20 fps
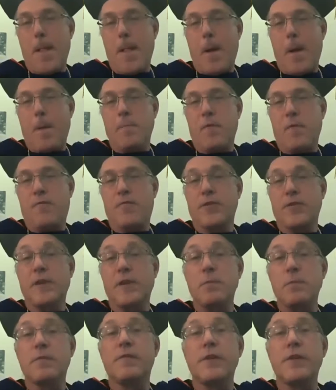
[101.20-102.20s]
Um, for
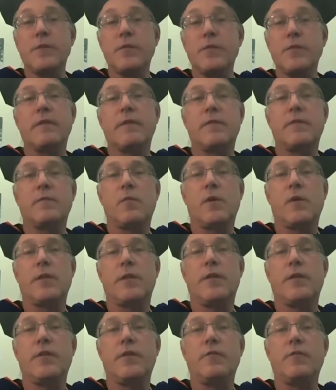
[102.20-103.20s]
some of you, given
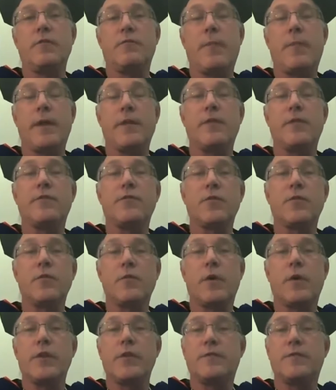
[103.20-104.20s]
what you've been through,
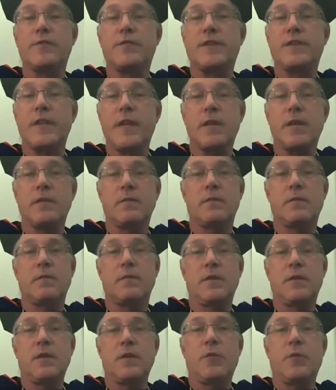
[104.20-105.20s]
what you've seen,
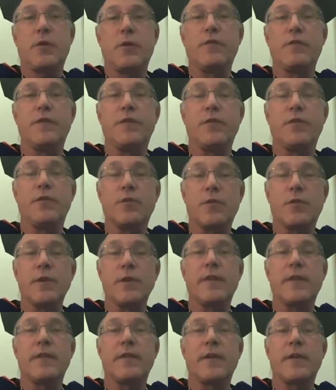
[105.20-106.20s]
what you've
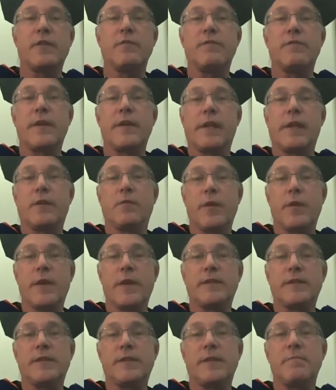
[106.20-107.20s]
endured in the intervening
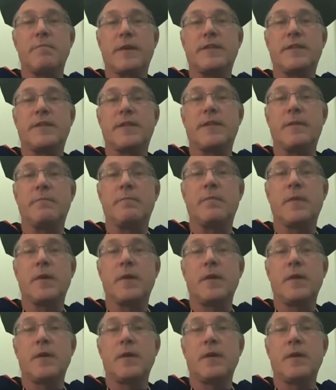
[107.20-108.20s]
weeks, it must seem
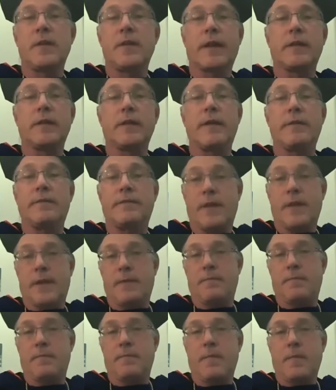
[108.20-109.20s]
like a lifetime.